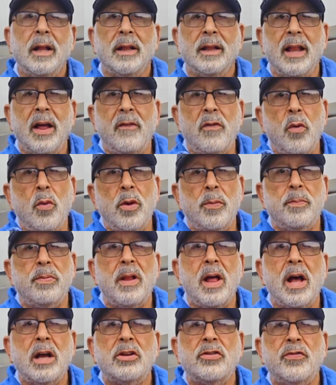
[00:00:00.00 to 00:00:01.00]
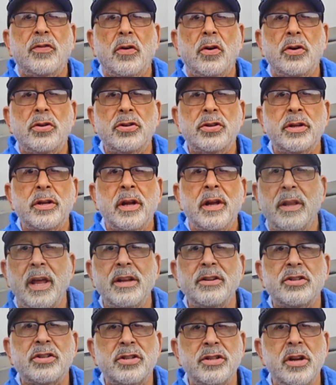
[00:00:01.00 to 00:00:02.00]
Level with blocks first,
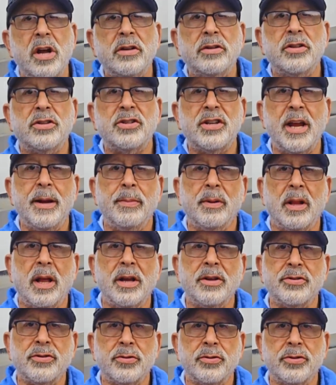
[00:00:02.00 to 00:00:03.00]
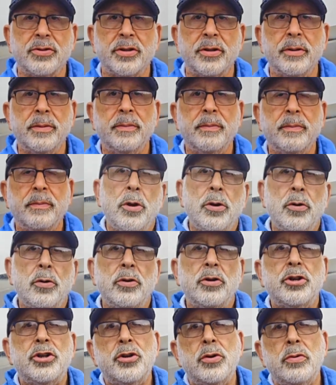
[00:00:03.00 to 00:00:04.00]
then snug the stabilizers.
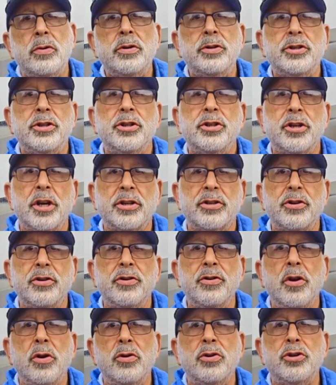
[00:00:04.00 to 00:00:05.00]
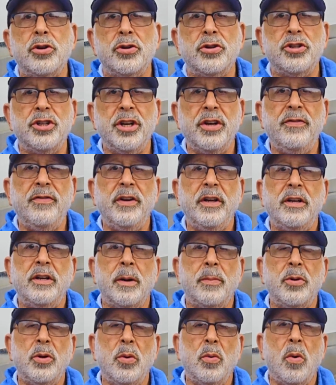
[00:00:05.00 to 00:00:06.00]
Your insurance adjuster knows your
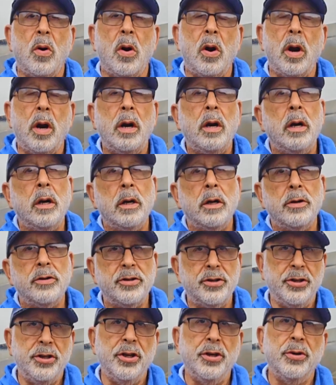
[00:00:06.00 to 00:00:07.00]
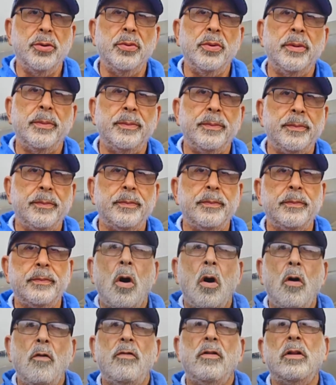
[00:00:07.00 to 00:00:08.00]
GVWR. Do you?
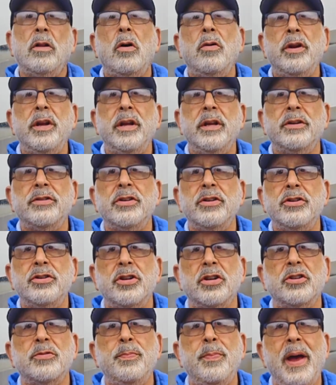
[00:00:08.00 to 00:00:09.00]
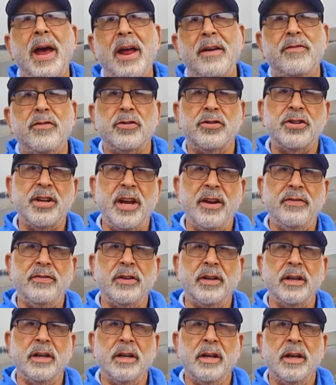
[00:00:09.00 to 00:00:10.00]
Overloading isn't just bad for
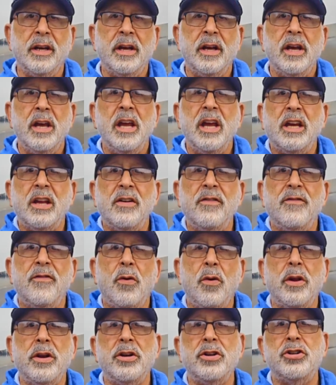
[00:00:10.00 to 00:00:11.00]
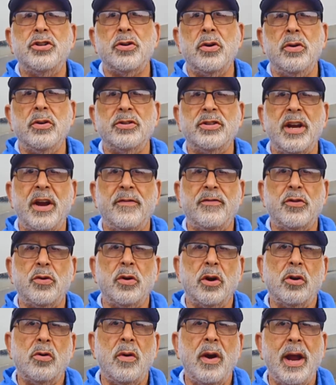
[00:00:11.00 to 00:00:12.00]
safety. It can void insurance
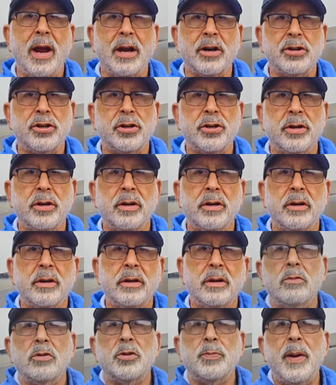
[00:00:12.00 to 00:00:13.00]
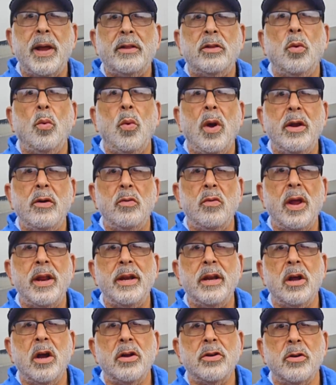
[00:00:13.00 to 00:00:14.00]
after a crash. Respect the weight
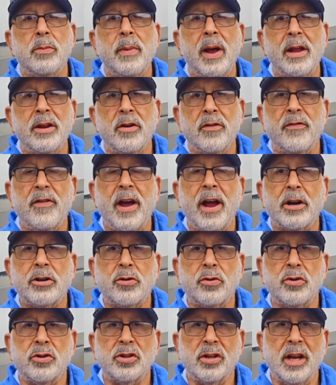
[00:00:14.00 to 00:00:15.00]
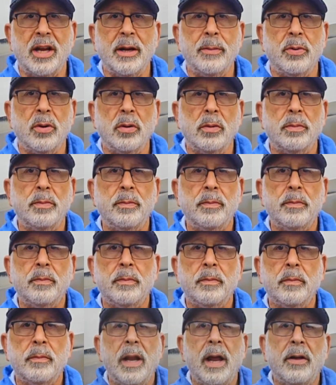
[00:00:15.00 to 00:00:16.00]
rating on your manufacturer's label.
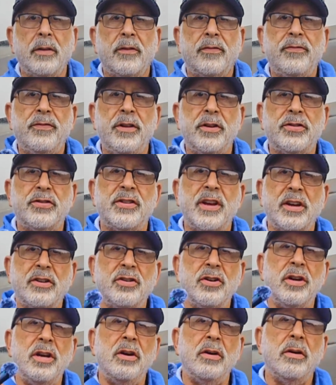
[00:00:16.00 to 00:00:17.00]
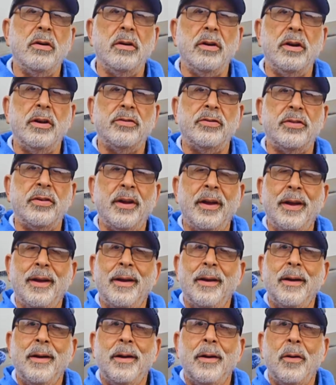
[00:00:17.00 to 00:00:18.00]
Now, this section here is
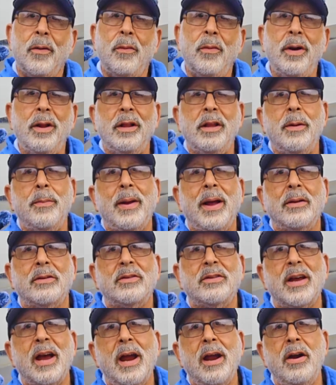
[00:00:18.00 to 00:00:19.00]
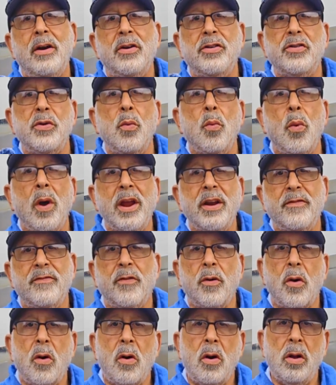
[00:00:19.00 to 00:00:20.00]
really about tires and weight
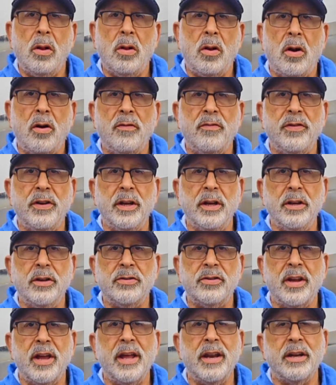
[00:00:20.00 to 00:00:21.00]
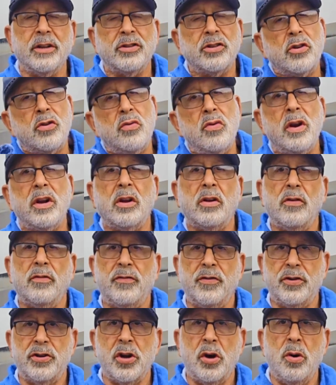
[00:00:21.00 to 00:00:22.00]
for all RVs, and it's critical
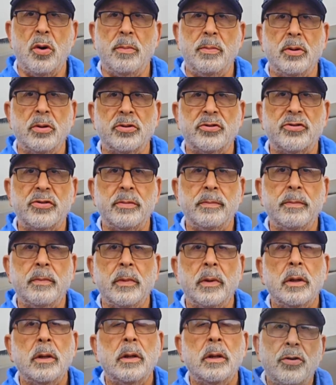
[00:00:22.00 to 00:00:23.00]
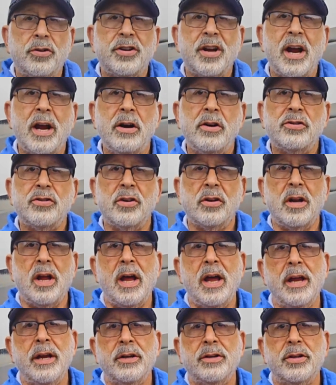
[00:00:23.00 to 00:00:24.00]
for towables. Your tires are
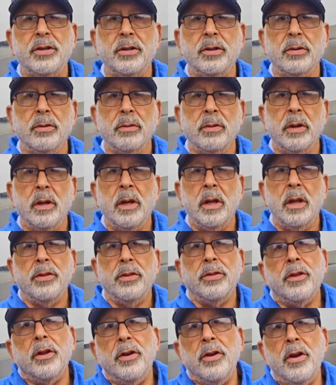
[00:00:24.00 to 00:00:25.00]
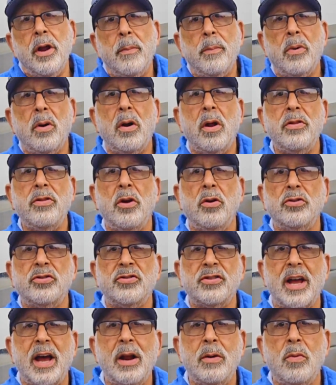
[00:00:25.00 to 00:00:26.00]
lying to you. The number on those
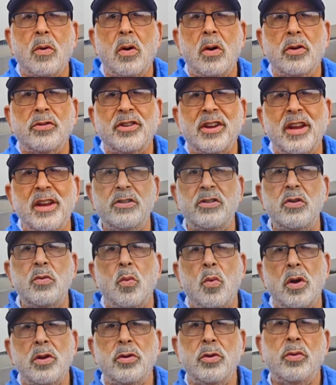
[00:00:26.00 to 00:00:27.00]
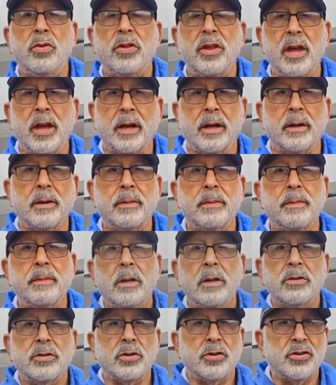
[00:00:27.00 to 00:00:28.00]
sidewalls isn't what you think.
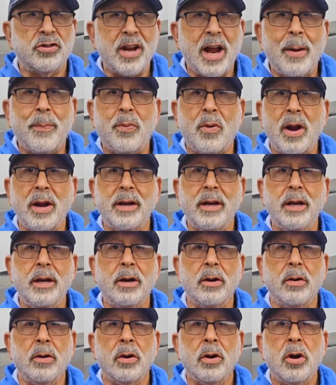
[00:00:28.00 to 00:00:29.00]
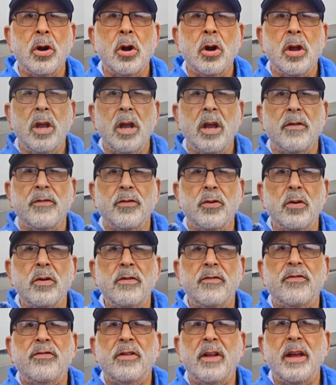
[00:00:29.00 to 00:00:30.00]
So stop right here. If you're
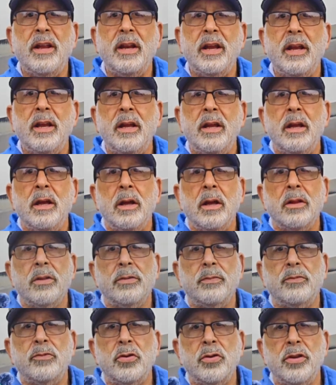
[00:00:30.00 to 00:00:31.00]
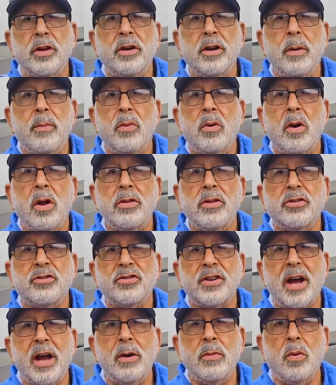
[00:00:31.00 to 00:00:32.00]
inflating to the number on the
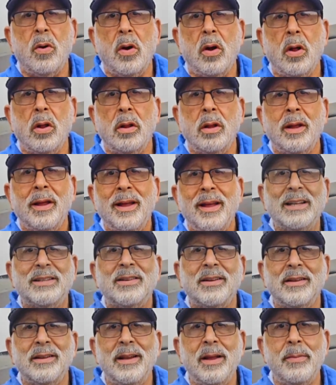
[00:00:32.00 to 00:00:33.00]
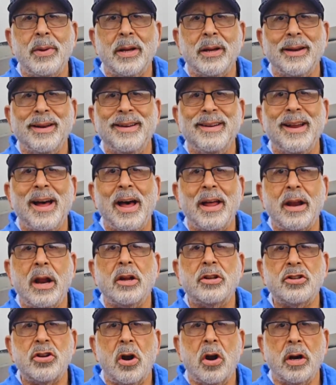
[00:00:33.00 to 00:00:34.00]
sidewall, that's a limit, not
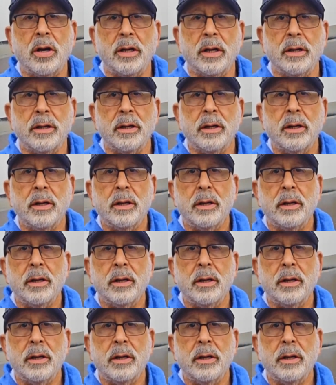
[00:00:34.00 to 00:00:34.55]
a target.